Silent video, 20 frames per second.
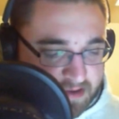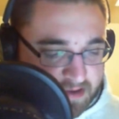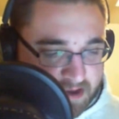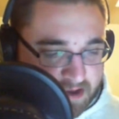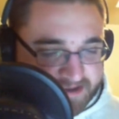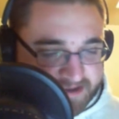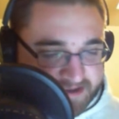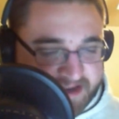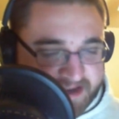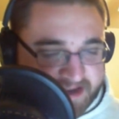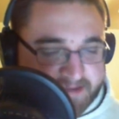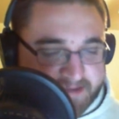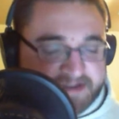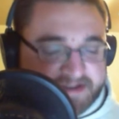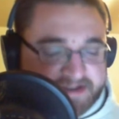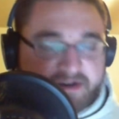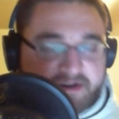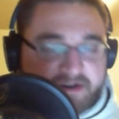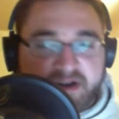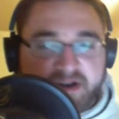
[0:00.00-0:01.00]
So yeah, I'm still
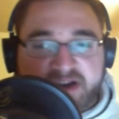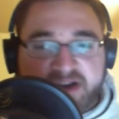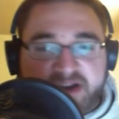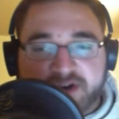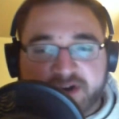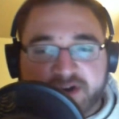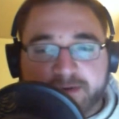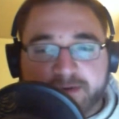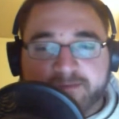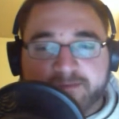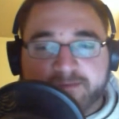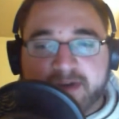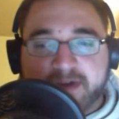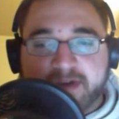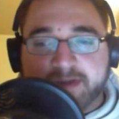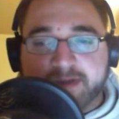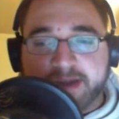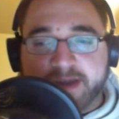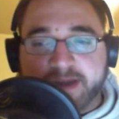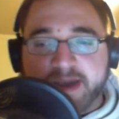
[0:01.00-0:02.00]
on October 5th.
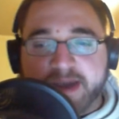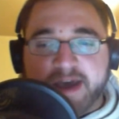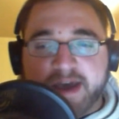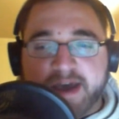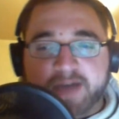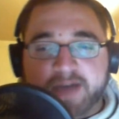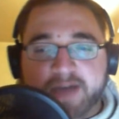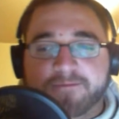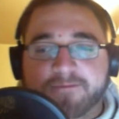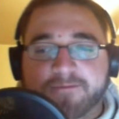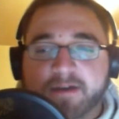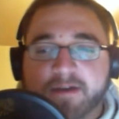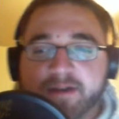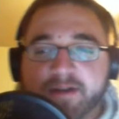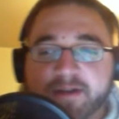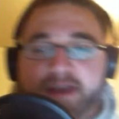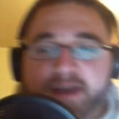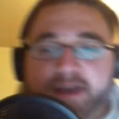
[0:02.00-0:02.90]
I feel like